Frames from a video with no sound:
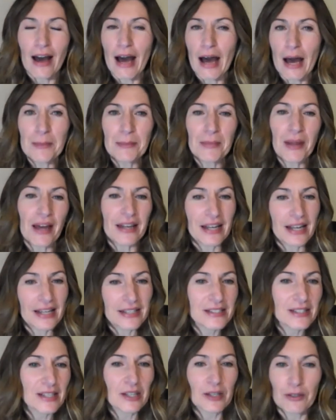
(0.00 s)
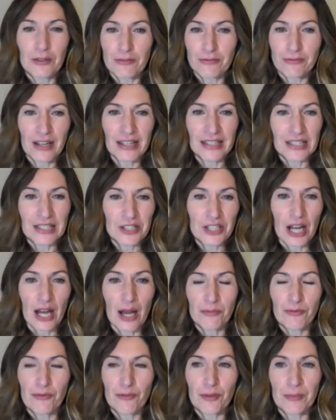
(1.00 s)
I'm not asking you to find a
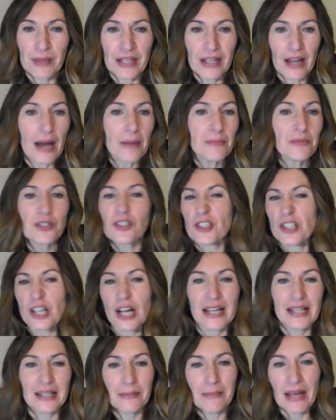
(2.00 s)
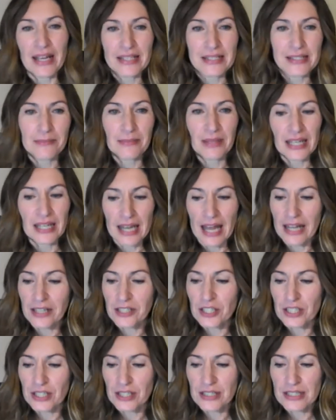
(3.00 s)
job for me. I'm just trying to make some
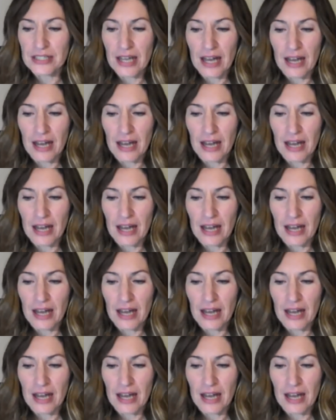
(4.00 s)
connections.